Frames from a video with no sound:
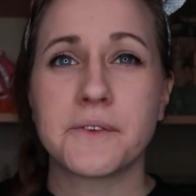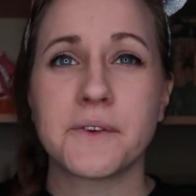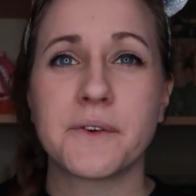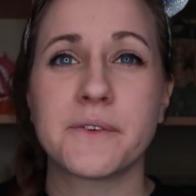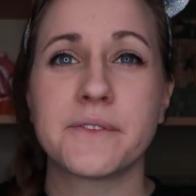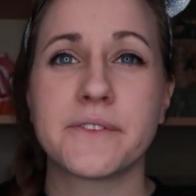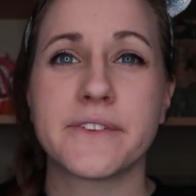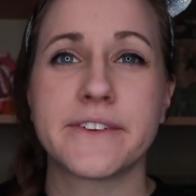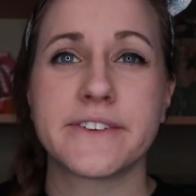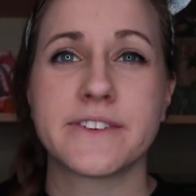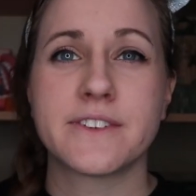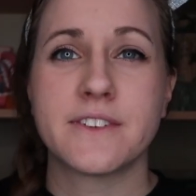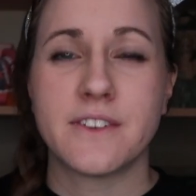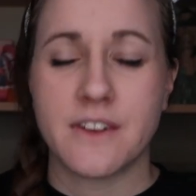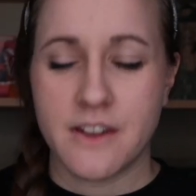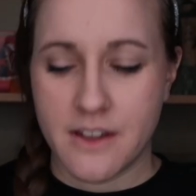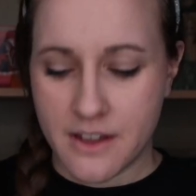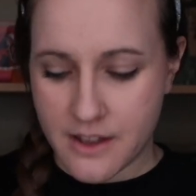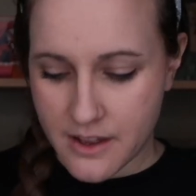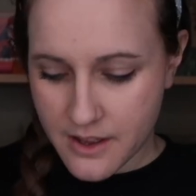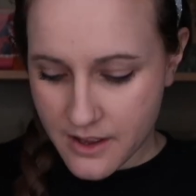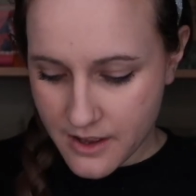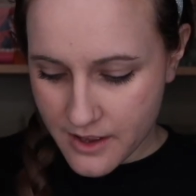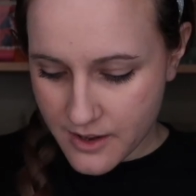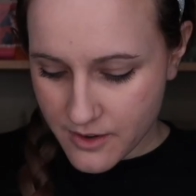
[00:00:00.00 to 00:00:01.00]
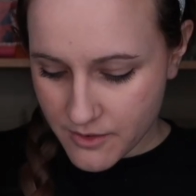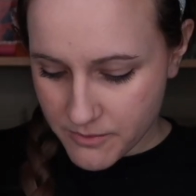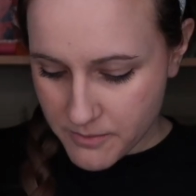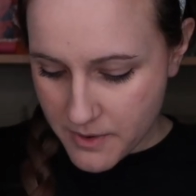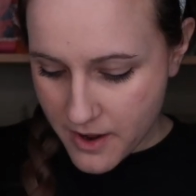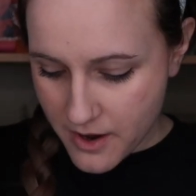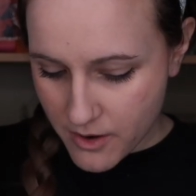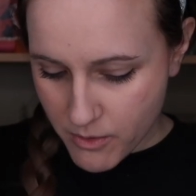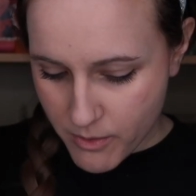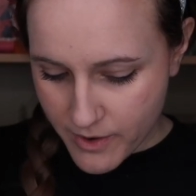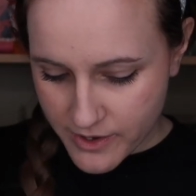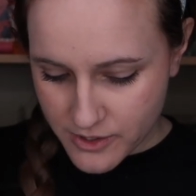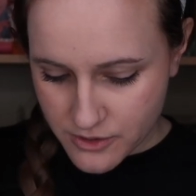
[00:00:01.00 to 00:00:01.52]
don't know if this, and I'm
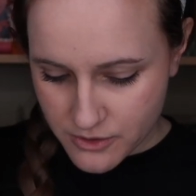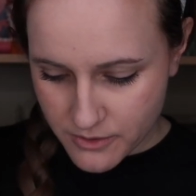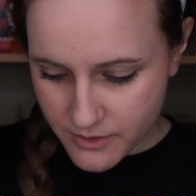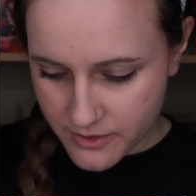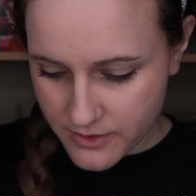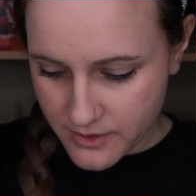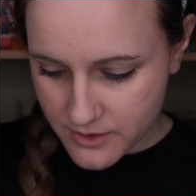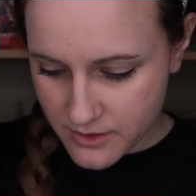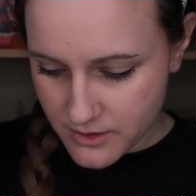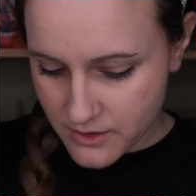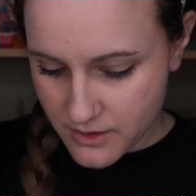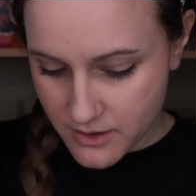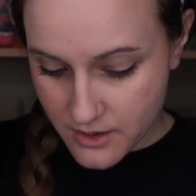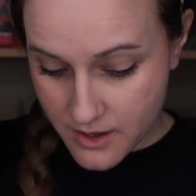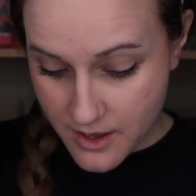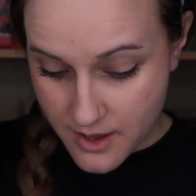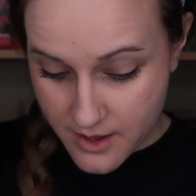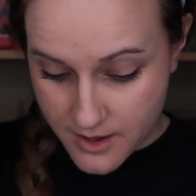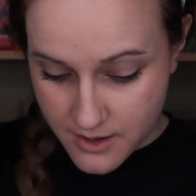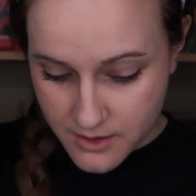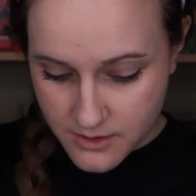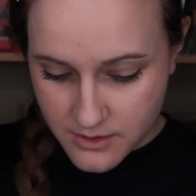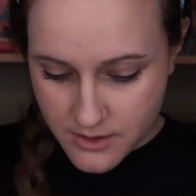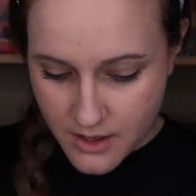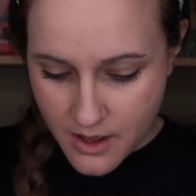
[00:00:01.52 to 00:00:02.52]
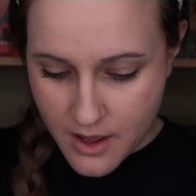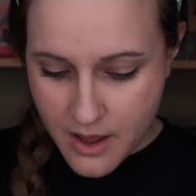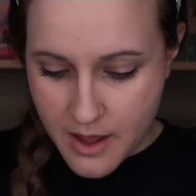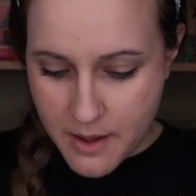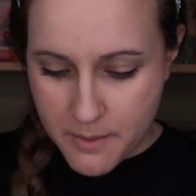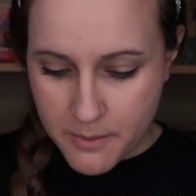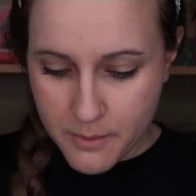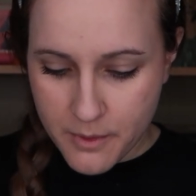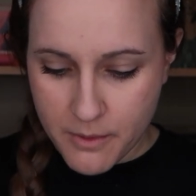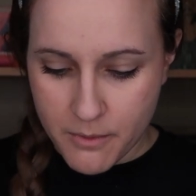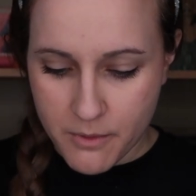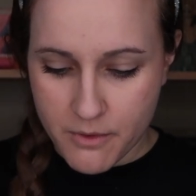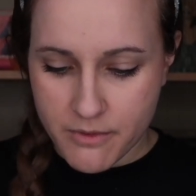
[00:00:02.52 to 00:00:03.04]
not quite sure what this is.
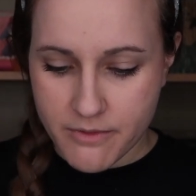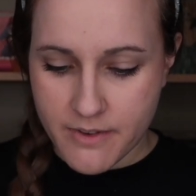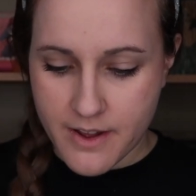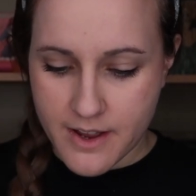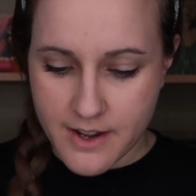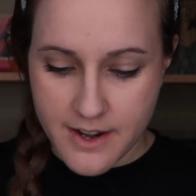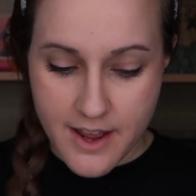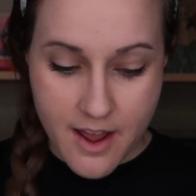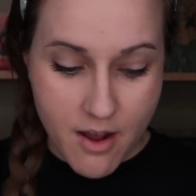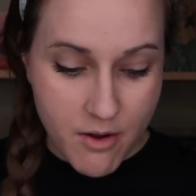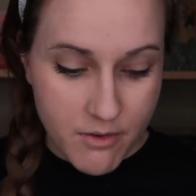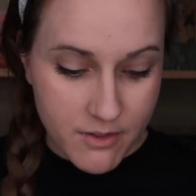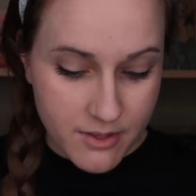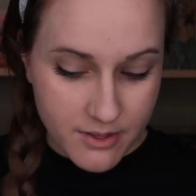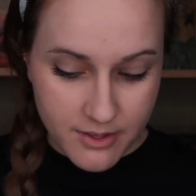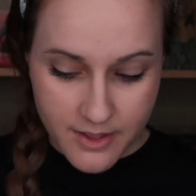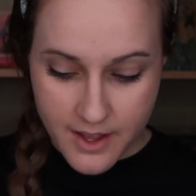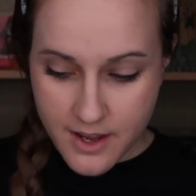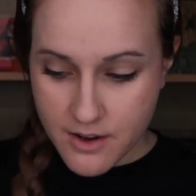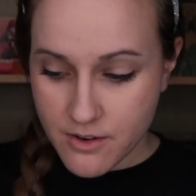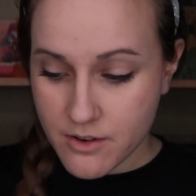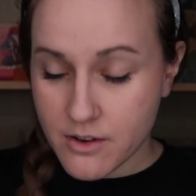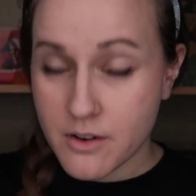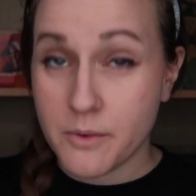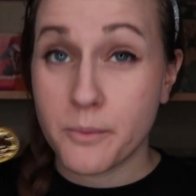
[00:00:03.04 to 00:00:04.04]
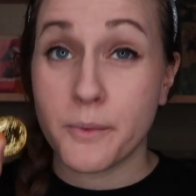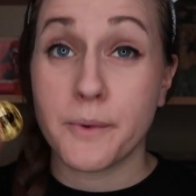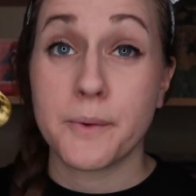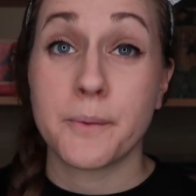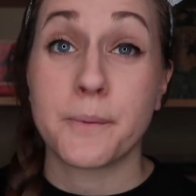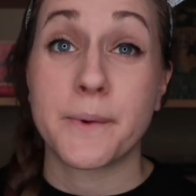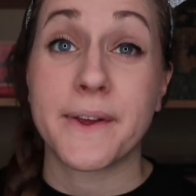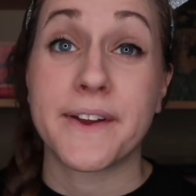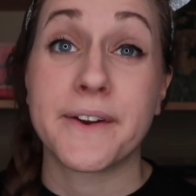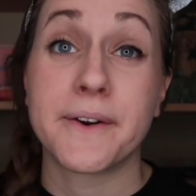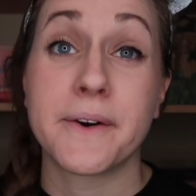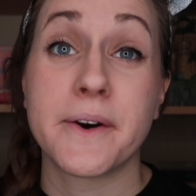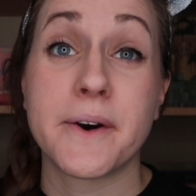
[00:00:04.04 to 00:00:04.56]
We will find out later
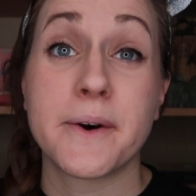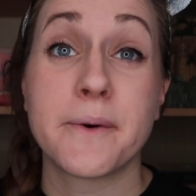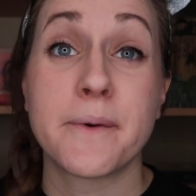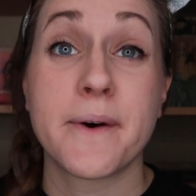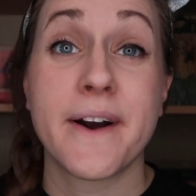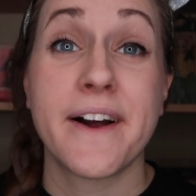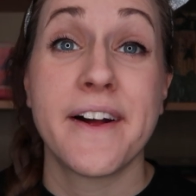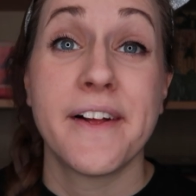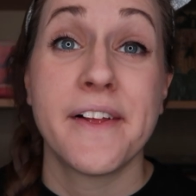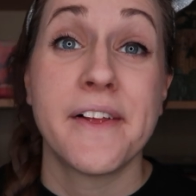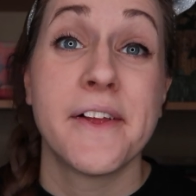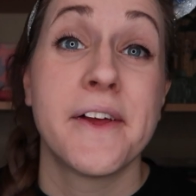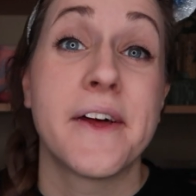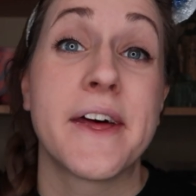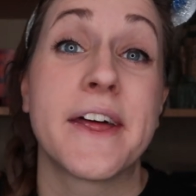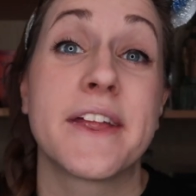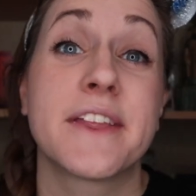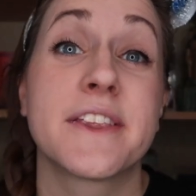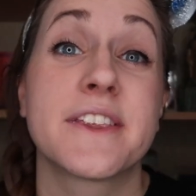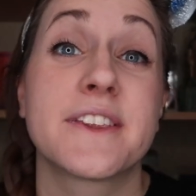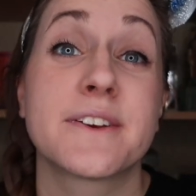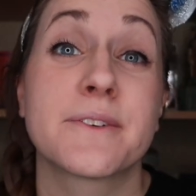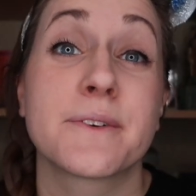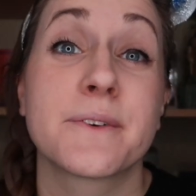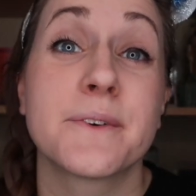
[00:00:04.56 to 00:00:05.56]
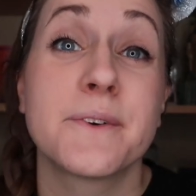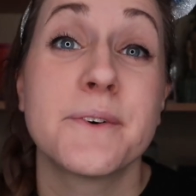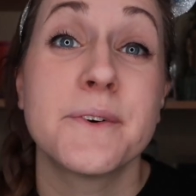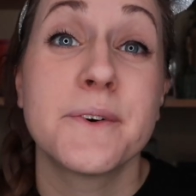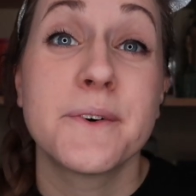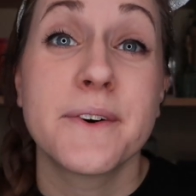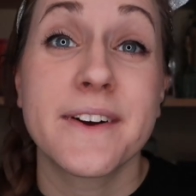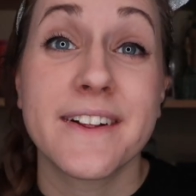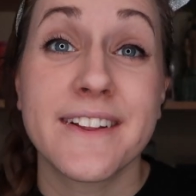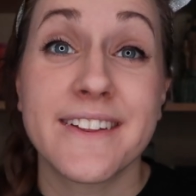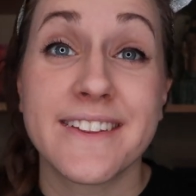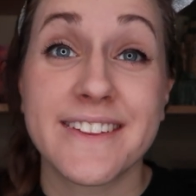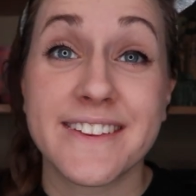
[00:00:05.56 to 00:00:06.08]
when we go
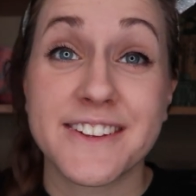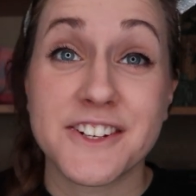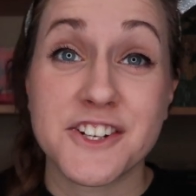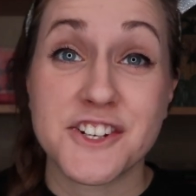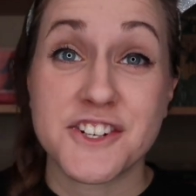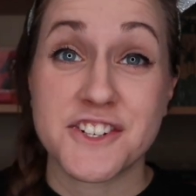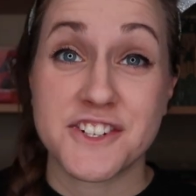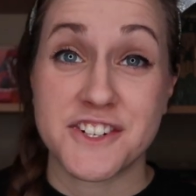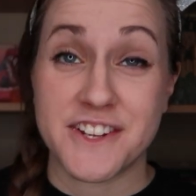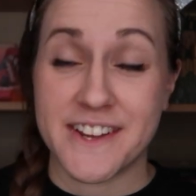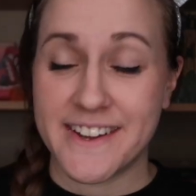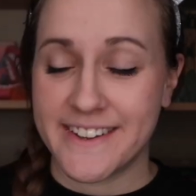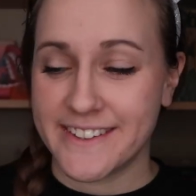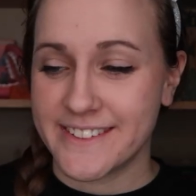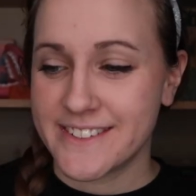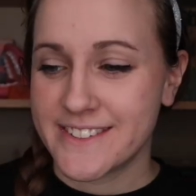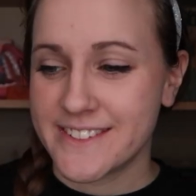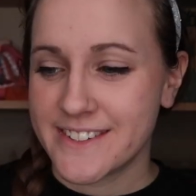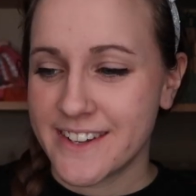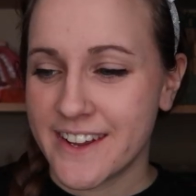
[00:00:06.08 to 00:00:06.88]
through the sheet.